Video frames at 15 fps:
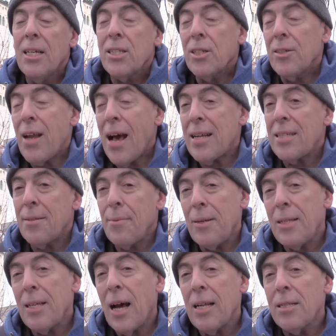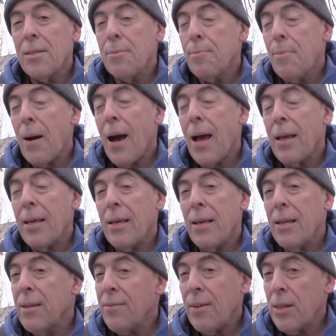So it has to be done by
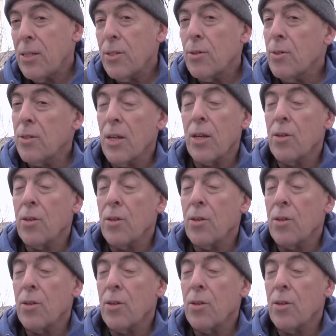individuals